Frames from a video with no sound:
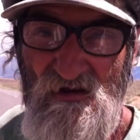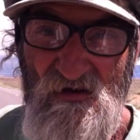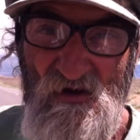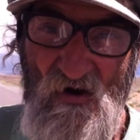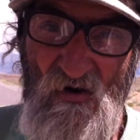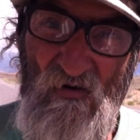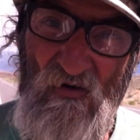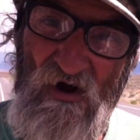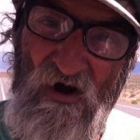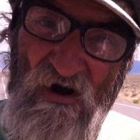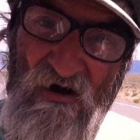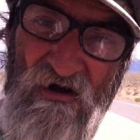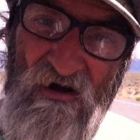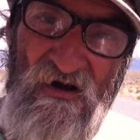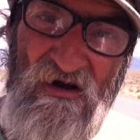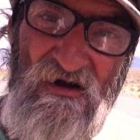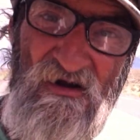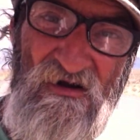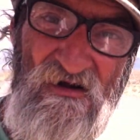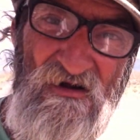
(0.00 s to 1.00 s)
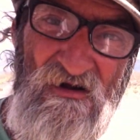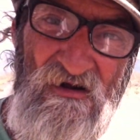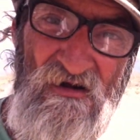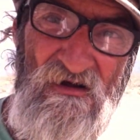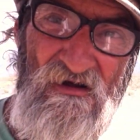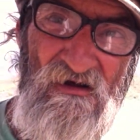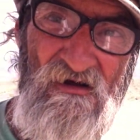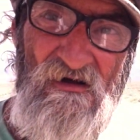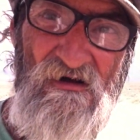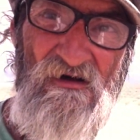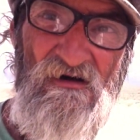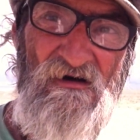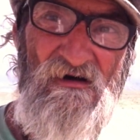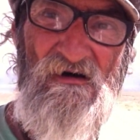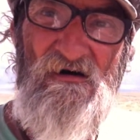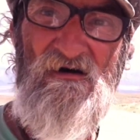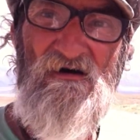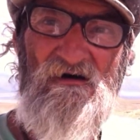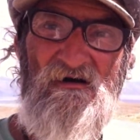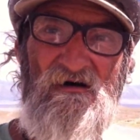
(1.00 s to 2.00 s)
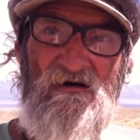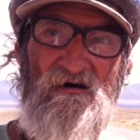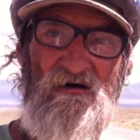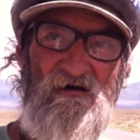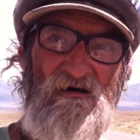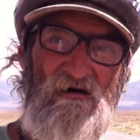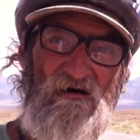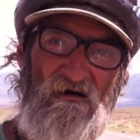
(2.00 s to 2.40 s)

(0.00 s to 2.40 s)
of nowhere. We would have picked a different route.